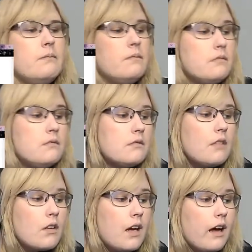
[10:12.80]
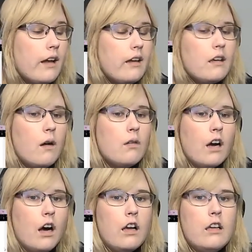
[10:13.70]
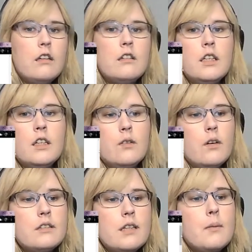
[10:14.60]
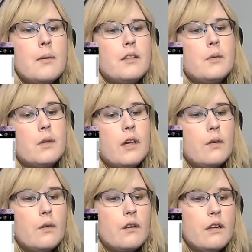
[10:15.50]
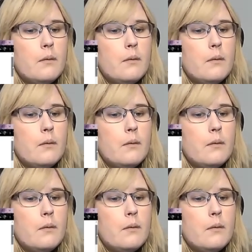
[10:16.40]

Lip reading: Okay. We're going to talk about this one kind of quickly,